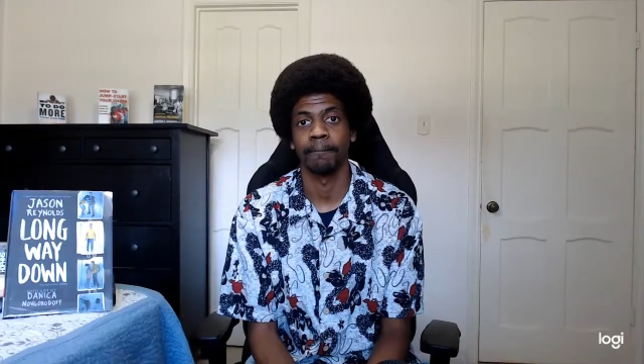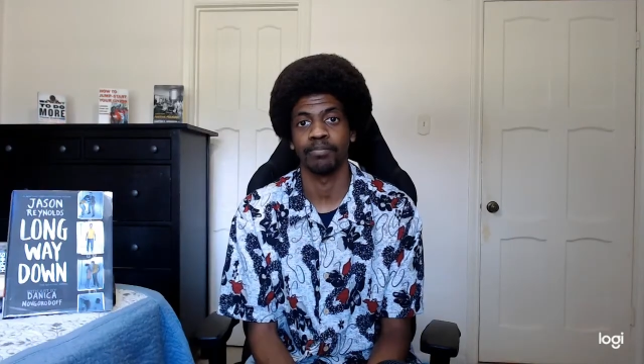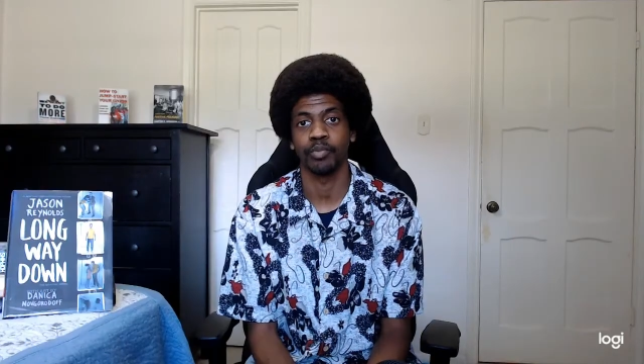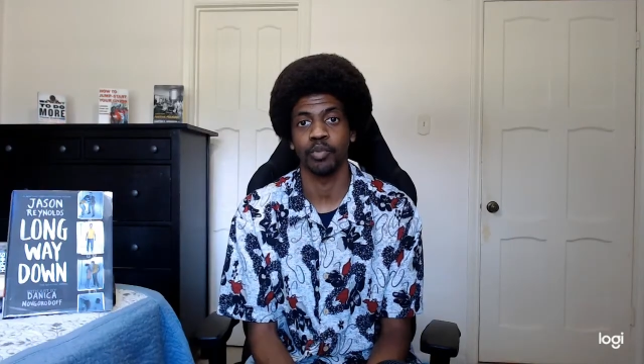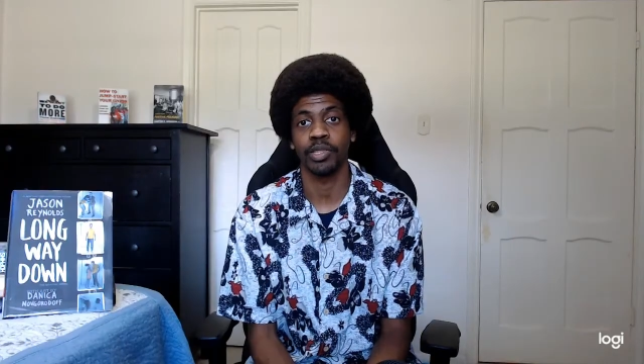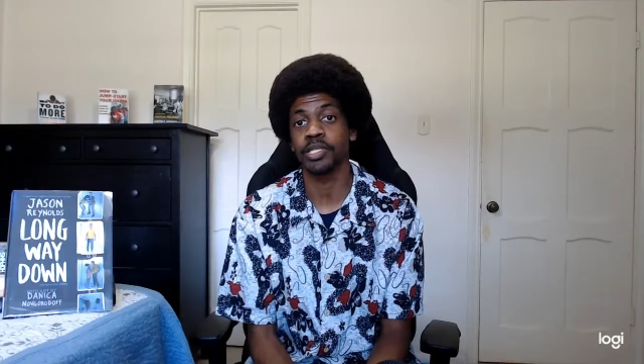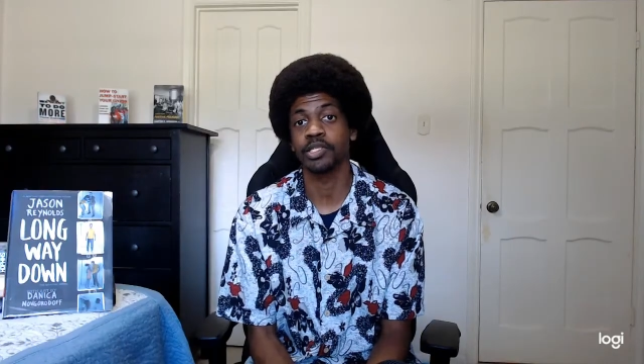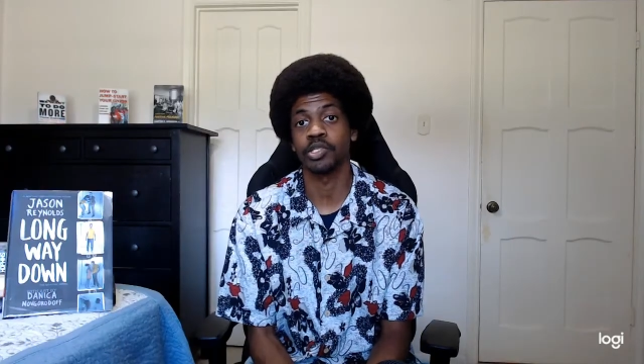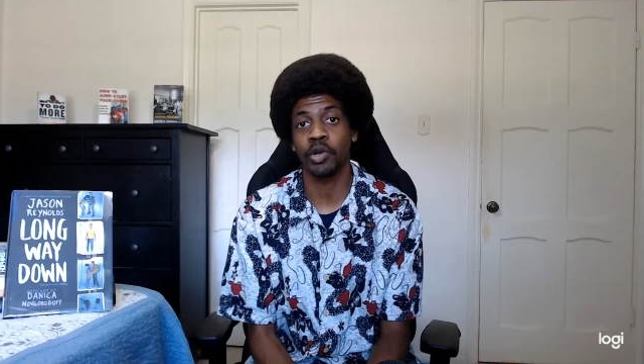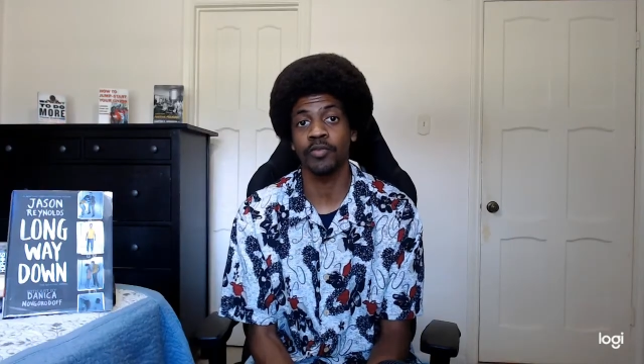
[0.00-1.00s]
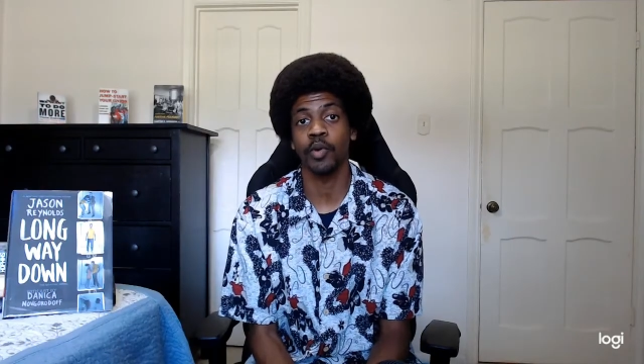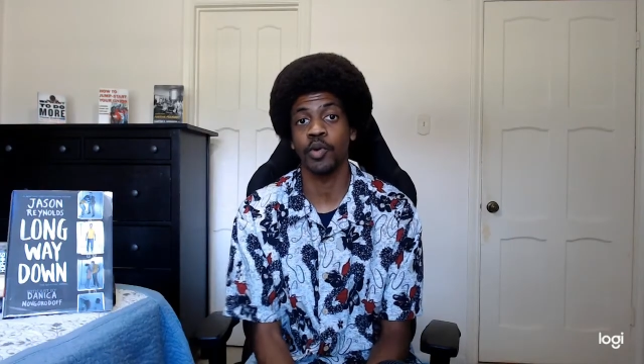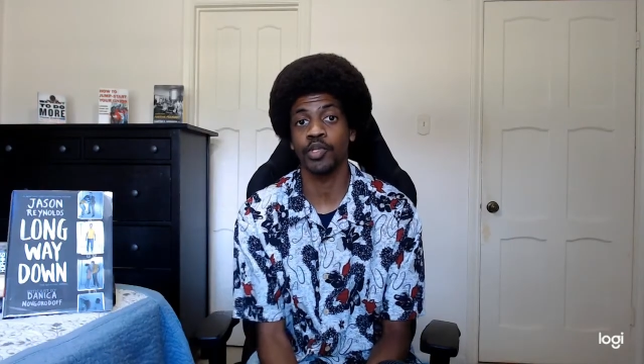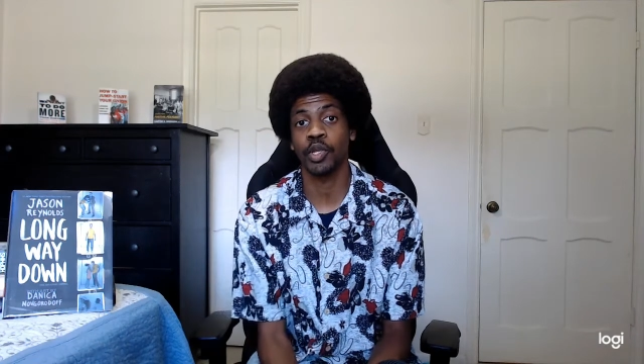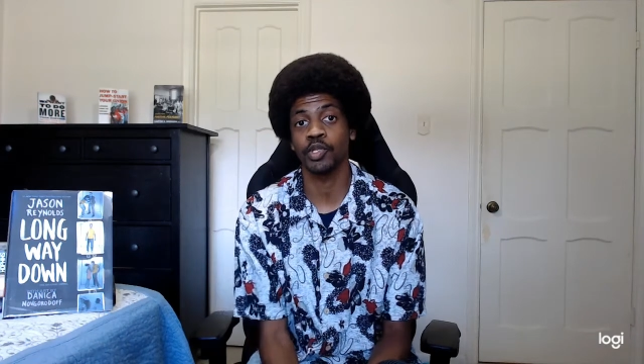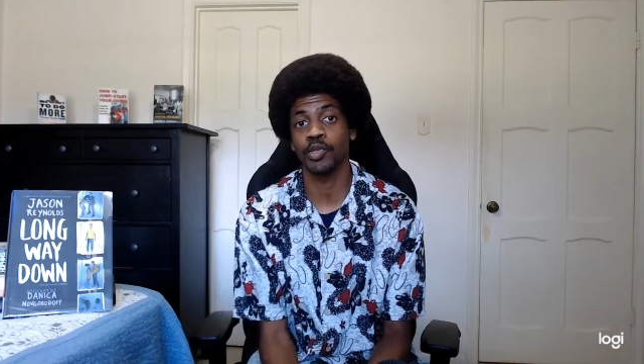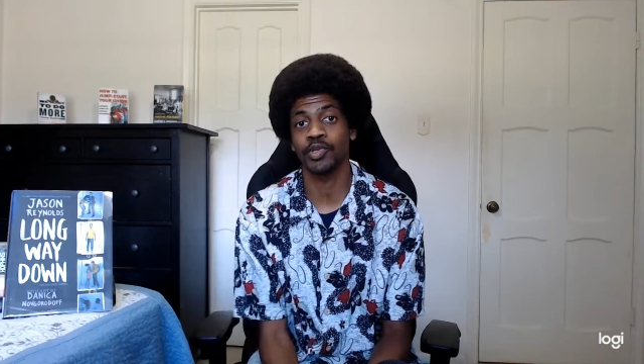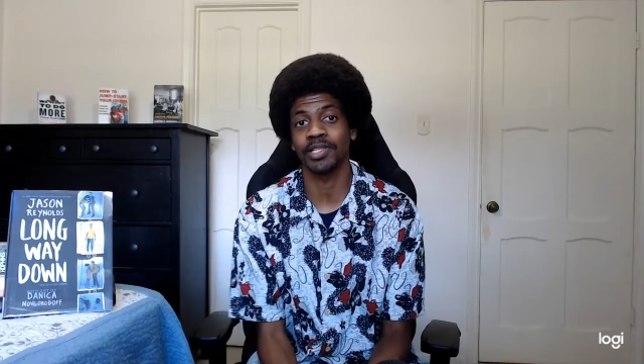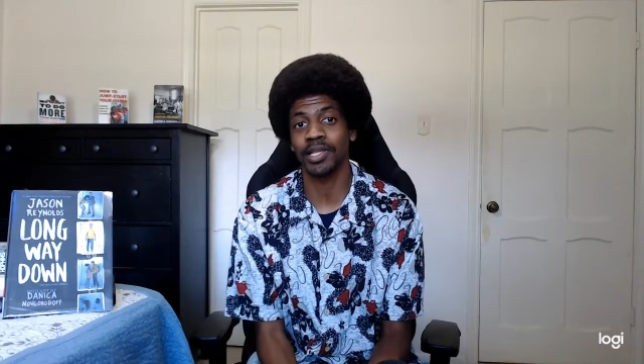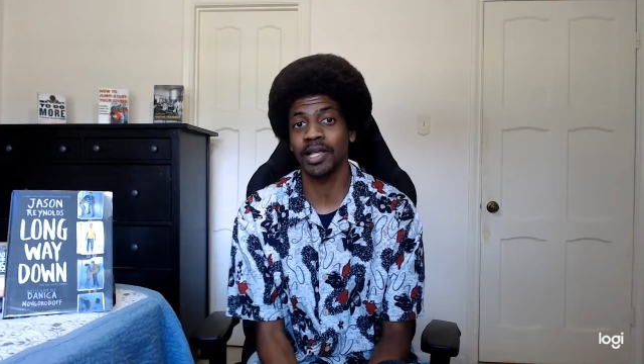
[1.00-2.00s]
When lessons are focused on
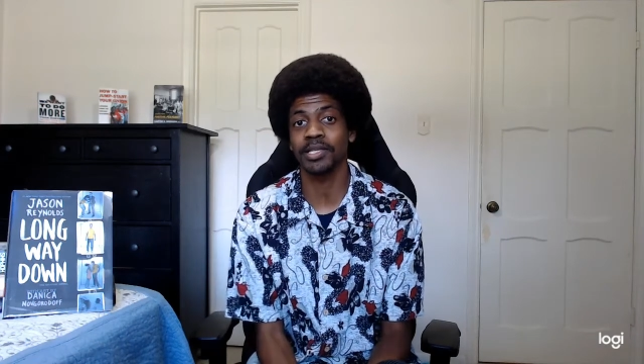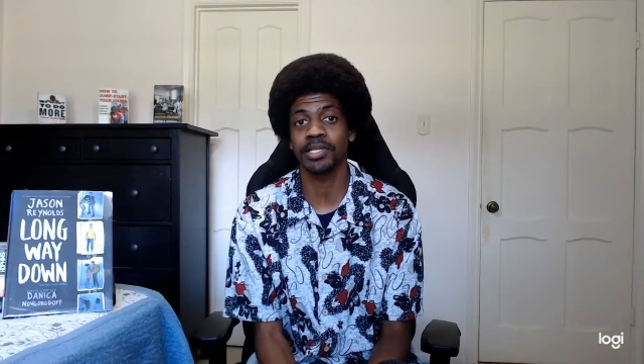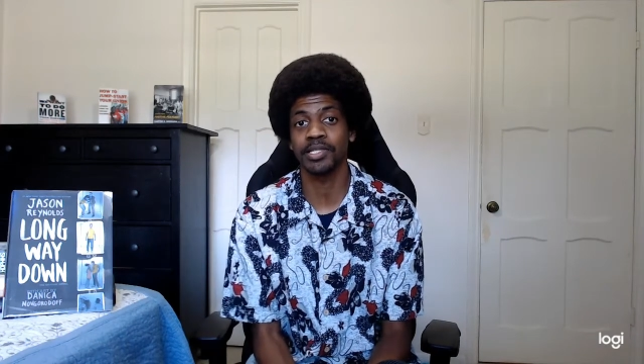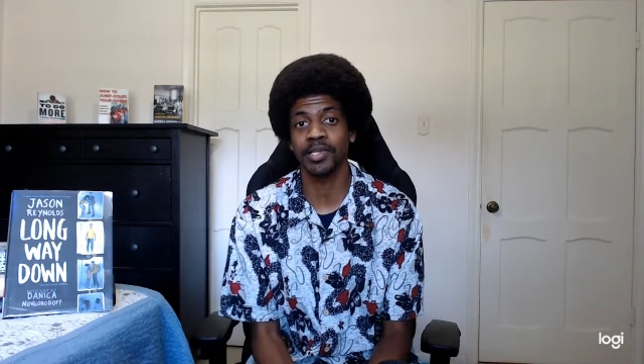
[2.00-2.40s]
social analysis,